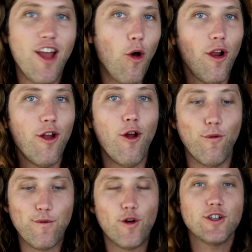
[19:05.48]
No, no, no.
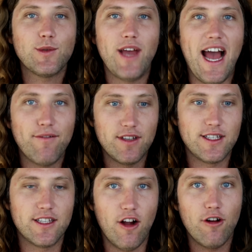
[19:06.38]
First, we have to
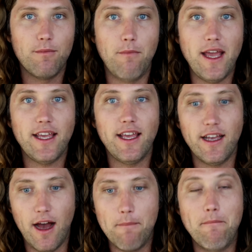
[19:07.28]
start
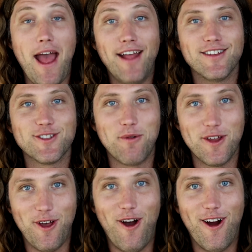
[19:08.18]
making amends
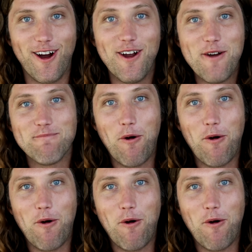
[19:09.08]
with our